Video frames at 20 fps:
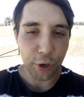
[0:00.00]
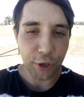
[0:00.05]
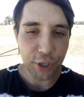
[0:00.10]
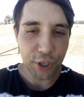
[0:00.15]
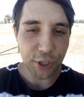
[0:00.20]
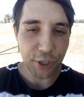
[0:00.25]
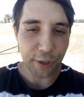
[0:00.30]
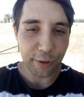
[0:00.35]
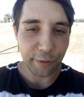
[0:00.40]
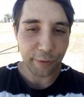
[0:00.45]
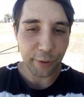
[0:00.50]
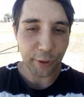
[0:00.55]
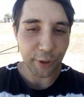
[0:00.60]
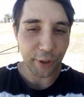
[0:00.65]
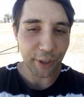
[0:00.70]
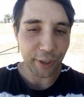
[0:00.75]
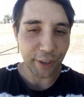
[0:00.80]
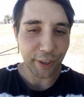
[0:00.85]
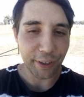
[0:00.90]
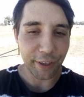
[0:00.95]
it for
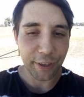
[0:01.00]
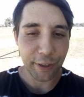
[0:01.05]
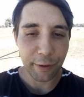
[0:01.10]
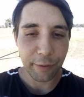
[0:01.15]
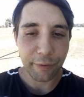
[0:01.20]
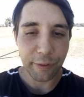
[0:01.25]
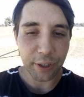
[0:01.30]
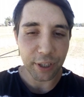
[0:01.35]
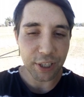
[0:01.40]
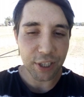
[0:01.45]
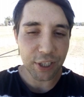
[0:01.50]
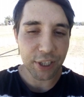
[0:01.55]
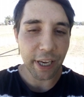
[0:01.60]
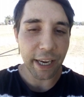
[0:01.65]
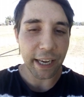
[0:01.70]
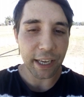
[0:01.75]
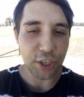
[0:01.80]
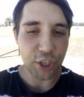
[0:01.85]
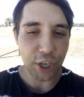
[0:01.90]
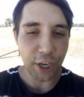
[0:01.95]
the
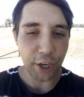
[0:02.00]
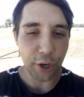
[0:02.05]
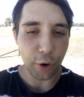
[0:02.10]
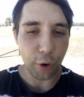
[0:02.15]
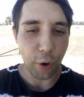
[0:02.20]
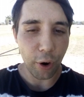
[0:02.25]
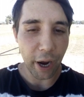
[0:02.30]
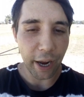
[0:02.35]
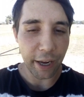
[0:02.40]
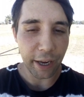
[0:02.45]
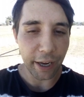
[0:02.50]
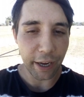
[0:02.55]
CGI